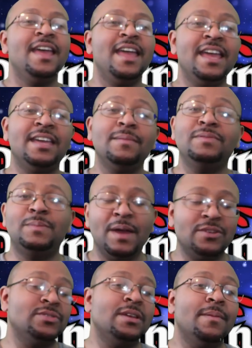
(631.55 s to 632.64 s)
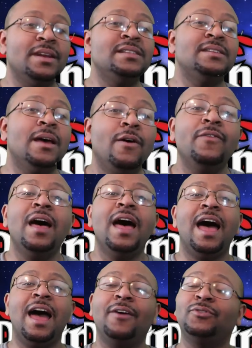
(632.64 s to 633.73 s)
it can special summon itself
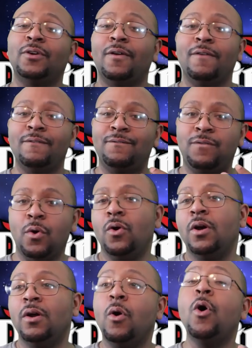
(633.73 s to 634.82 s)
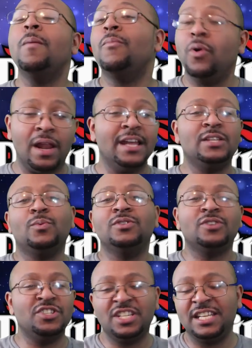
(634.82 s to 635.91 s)
after four or more Lightsworns
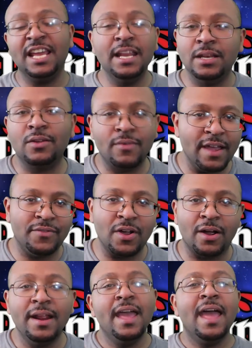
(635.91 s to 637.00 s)
are just in the graveyard.